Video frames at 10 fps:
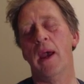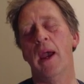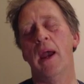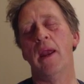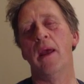
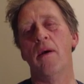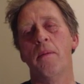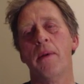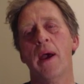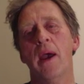and here I
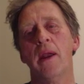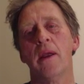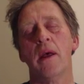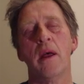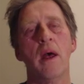
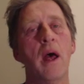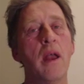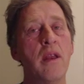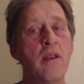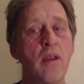played
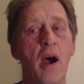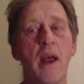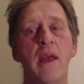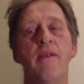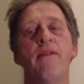
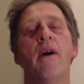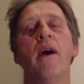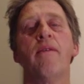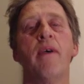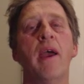knight
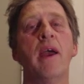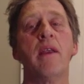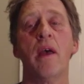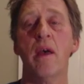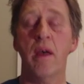e5, and